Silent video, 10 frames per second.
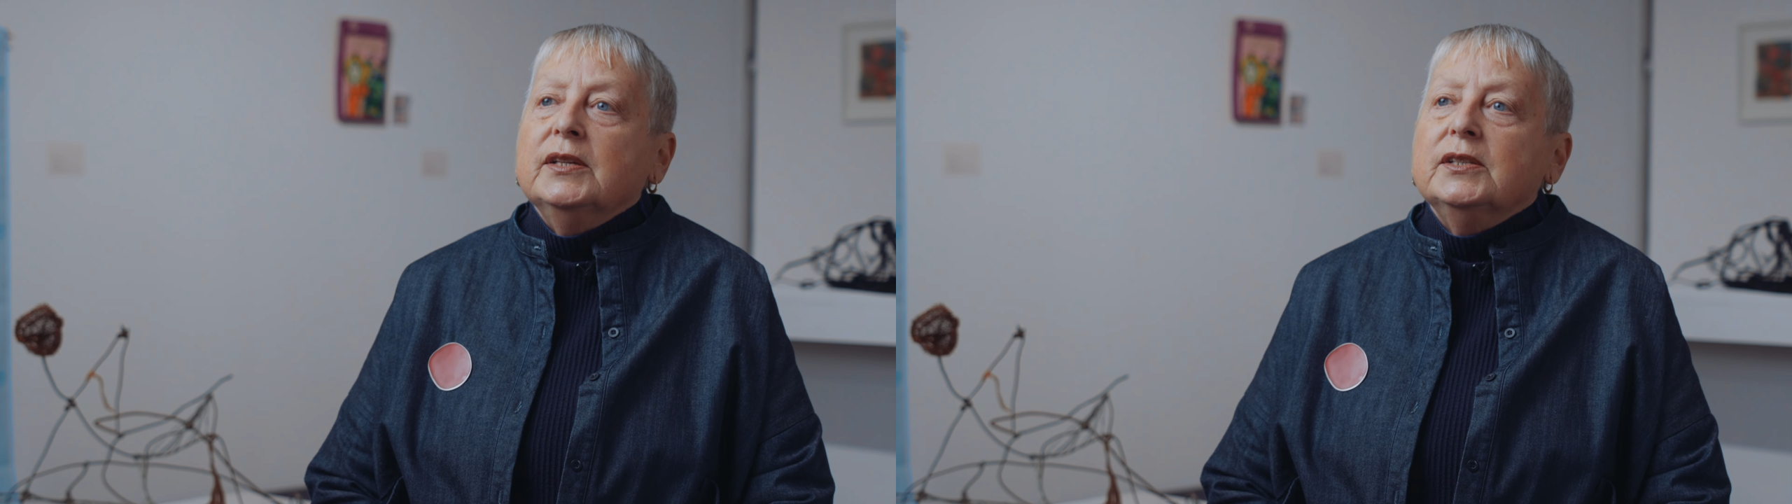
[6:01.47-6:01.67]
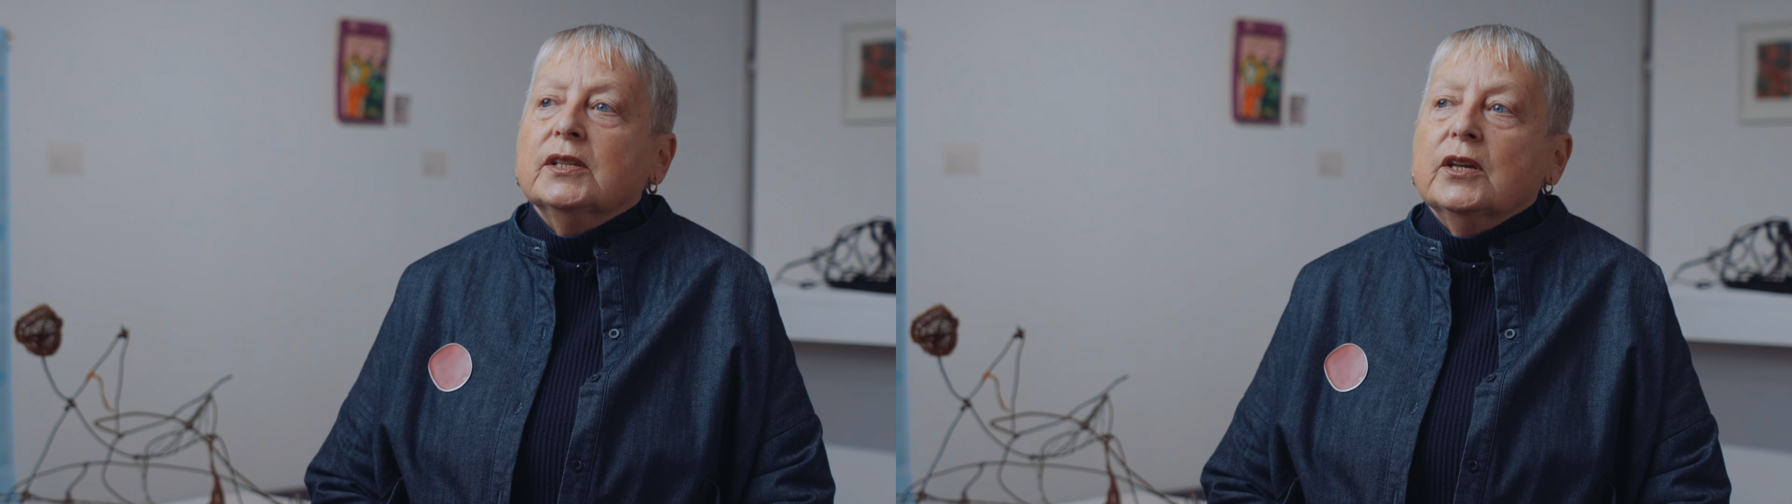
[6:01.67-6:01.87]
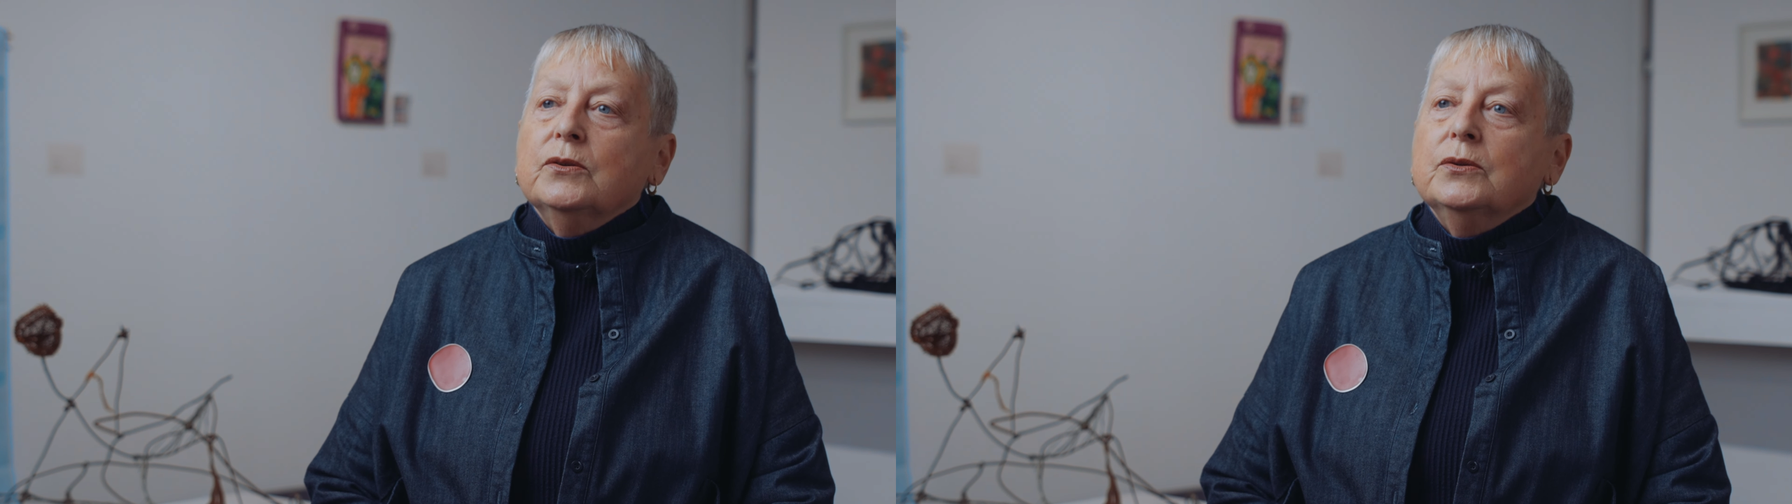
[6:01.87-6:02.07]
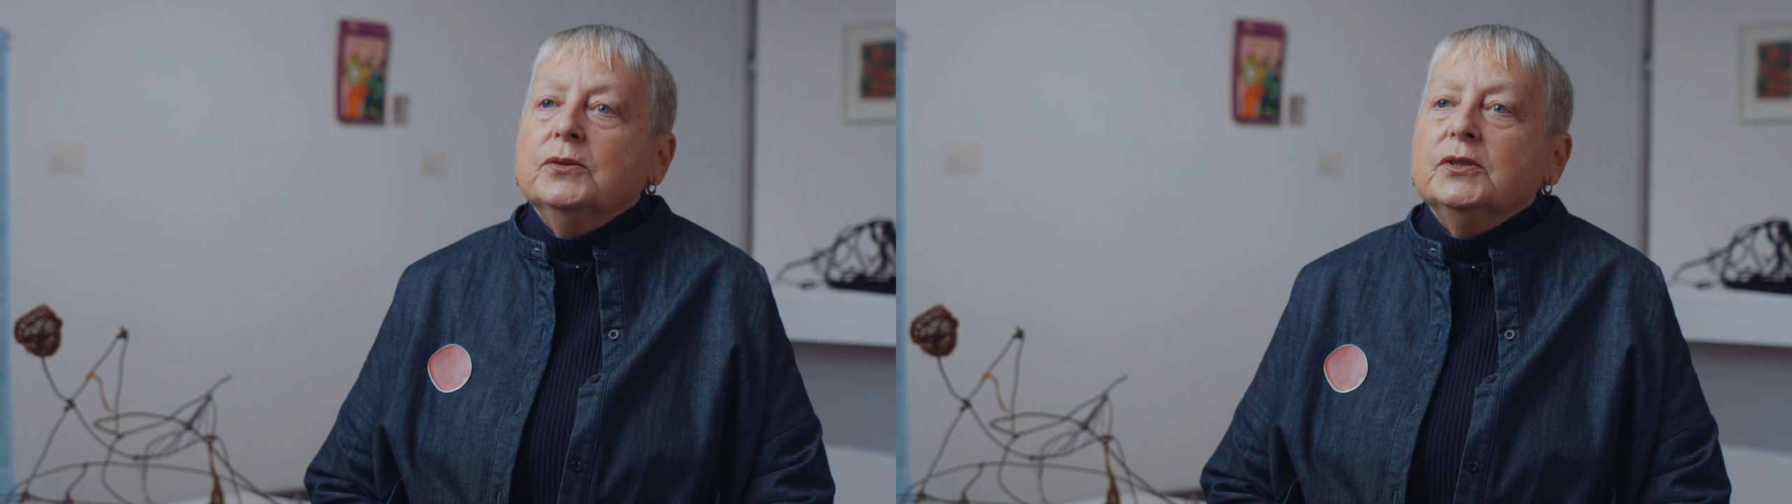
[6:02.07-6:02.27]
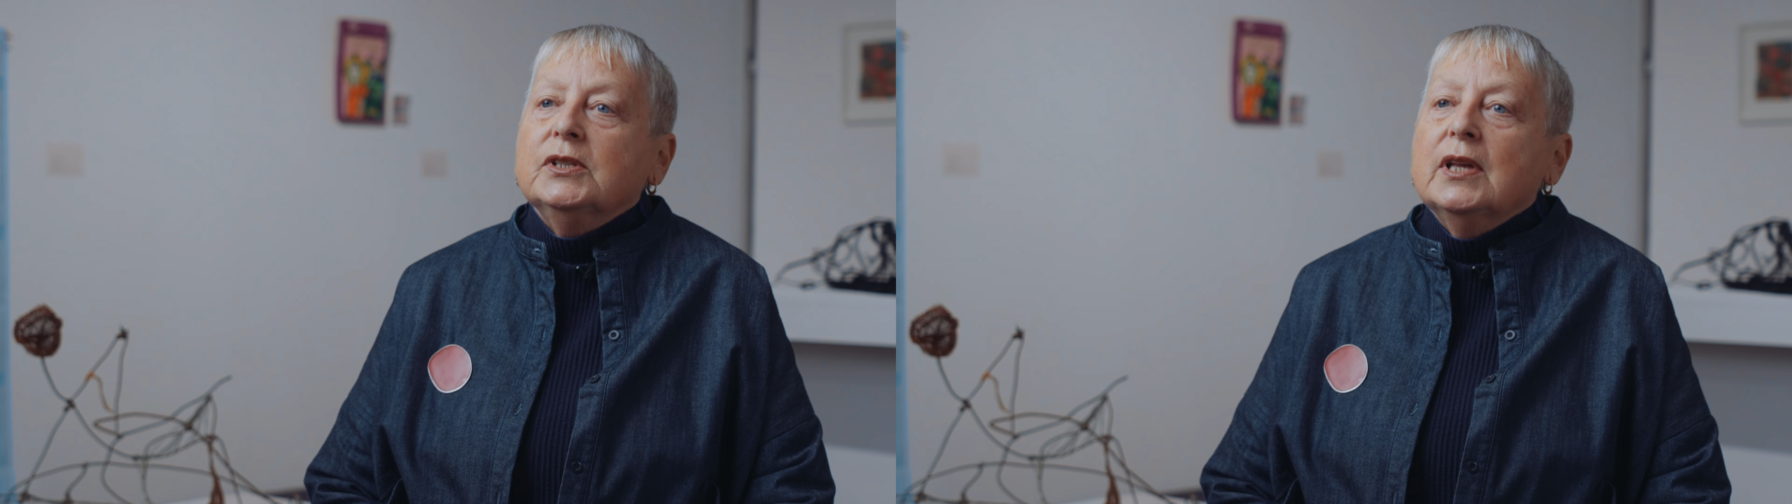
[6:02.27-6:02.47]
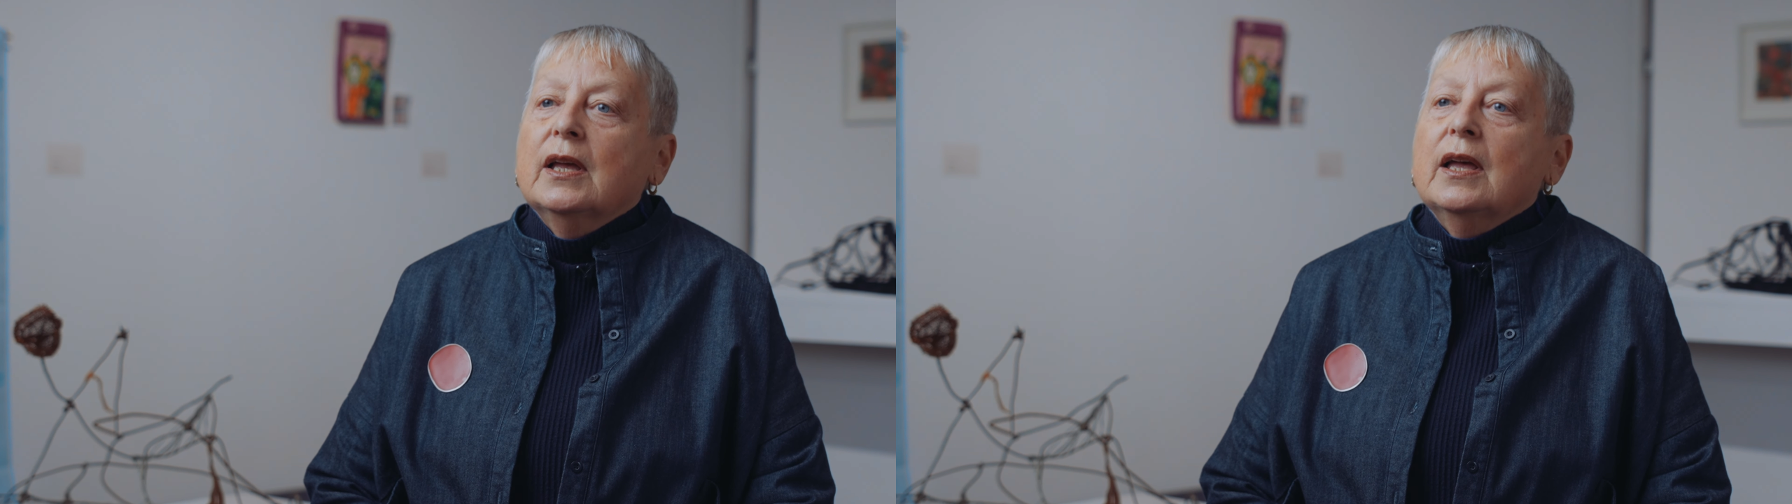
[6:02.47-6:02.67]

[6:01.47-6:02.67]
skills